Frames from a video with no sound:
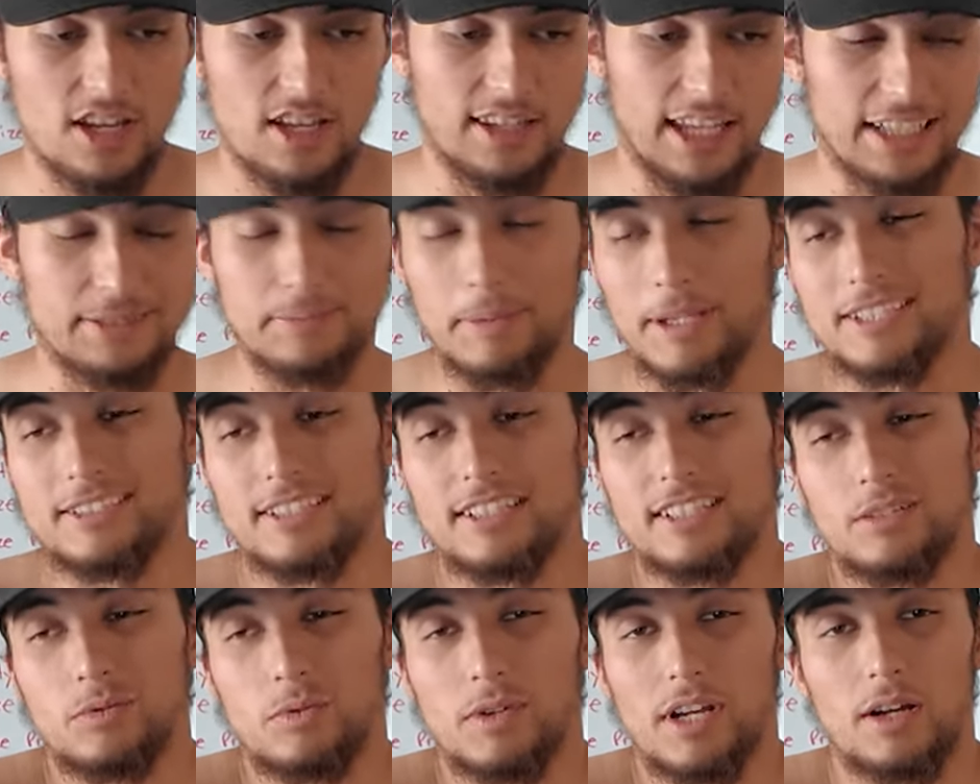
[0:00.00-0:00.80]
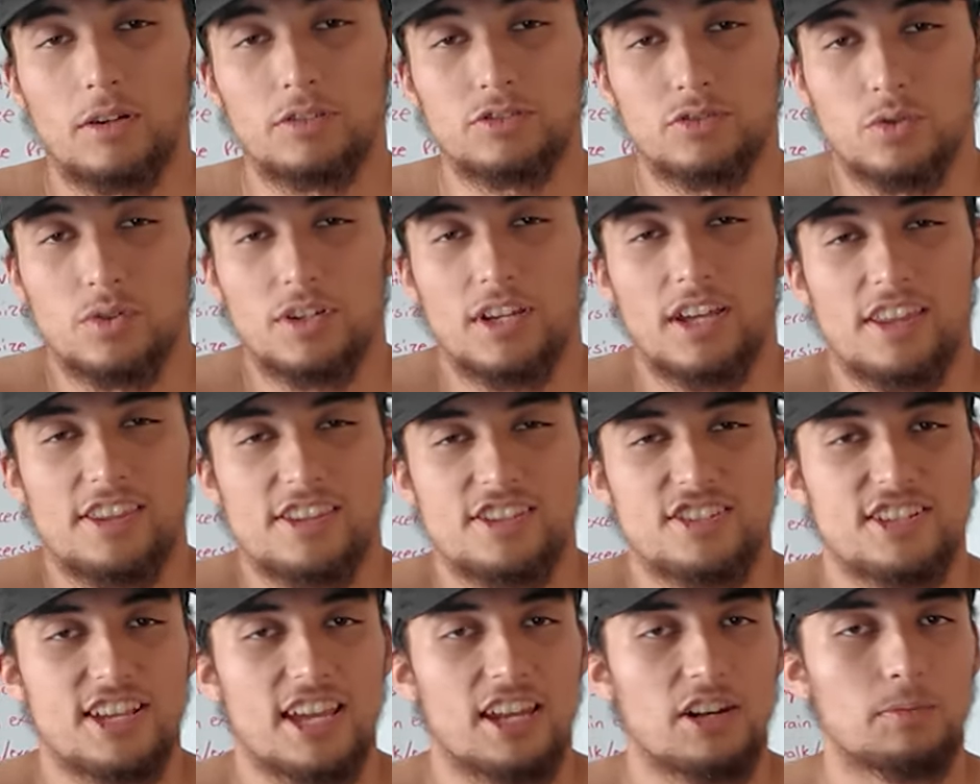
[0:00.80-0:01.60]
That's basically what I was doing on
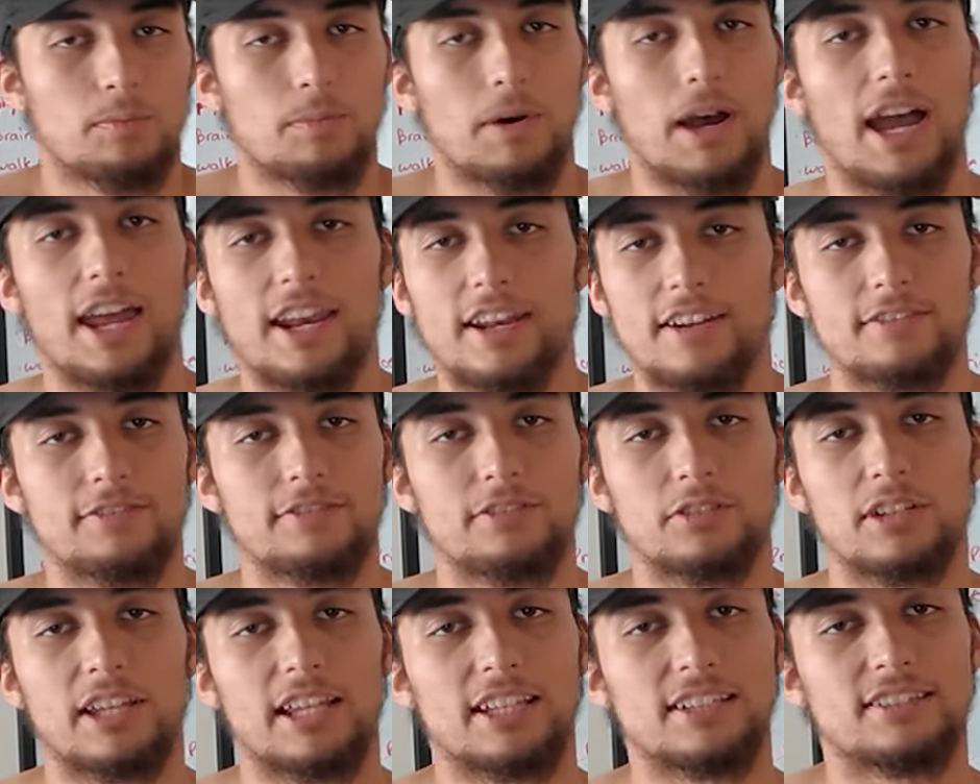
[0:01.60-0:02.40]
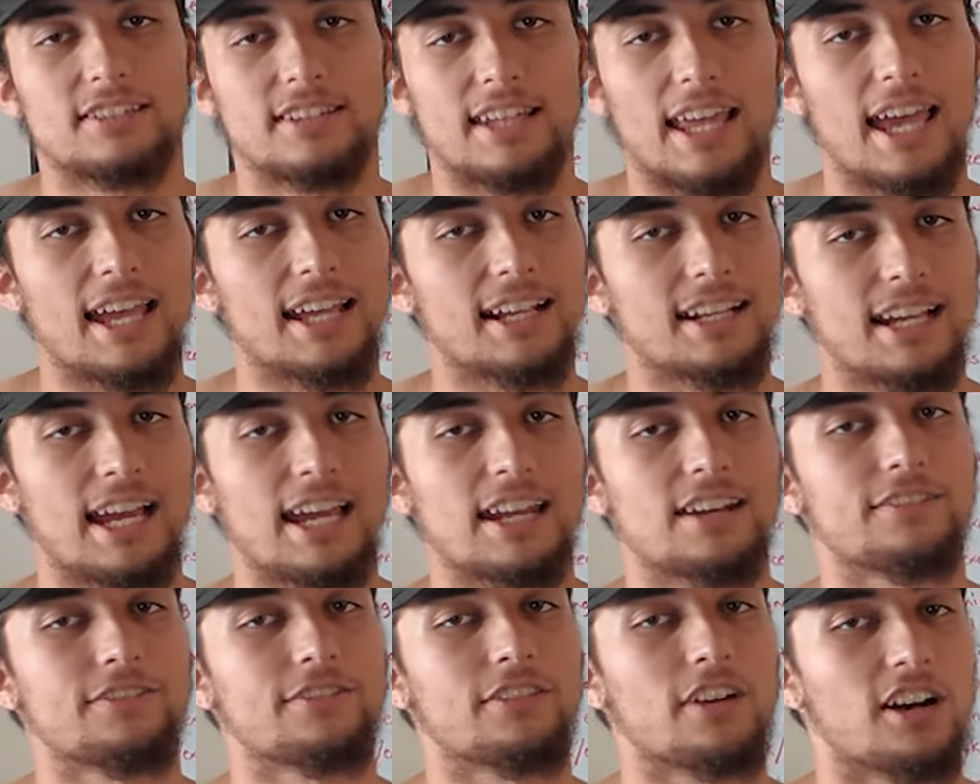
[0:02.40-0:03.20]
this channel, but I didn't feel like that
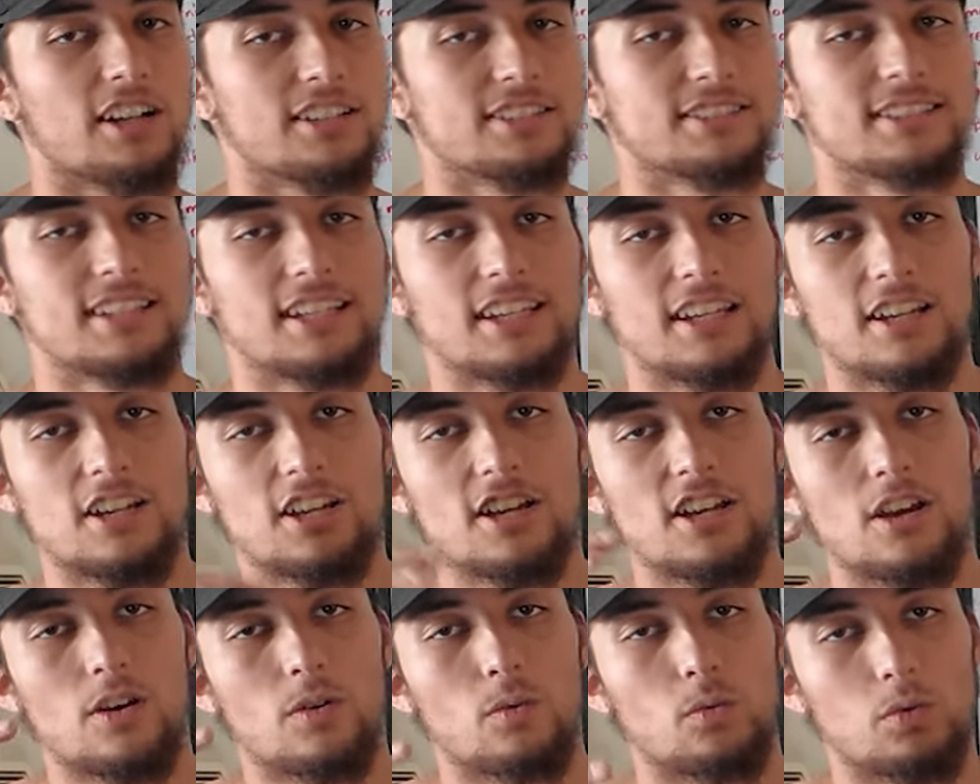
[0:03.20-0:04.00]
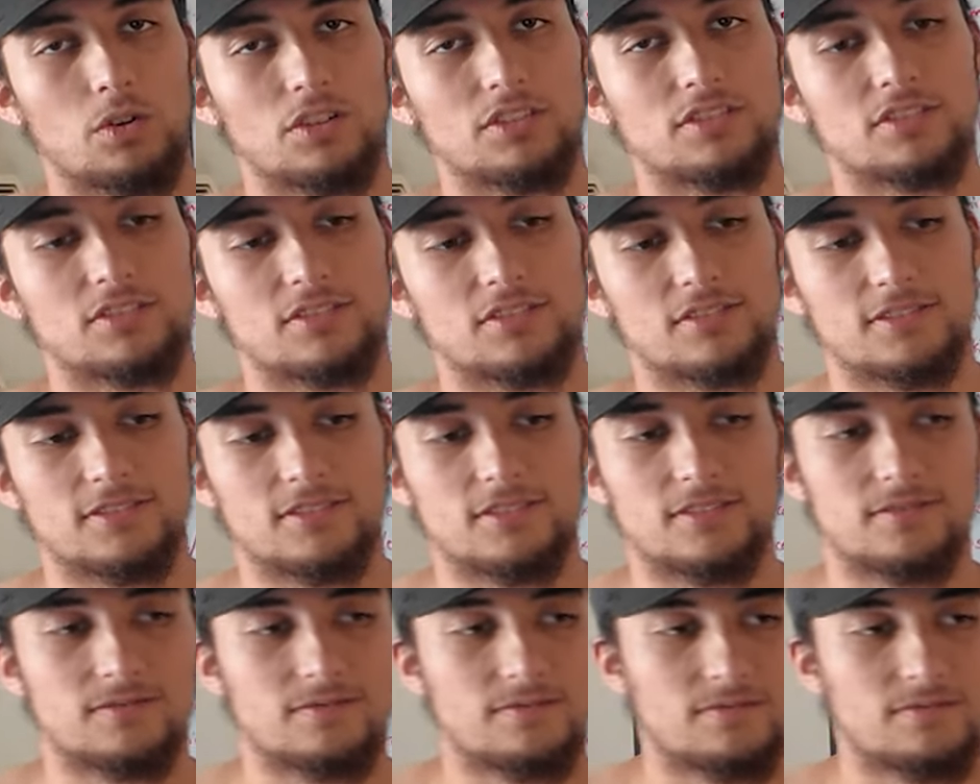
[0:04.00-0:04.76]
kind of content was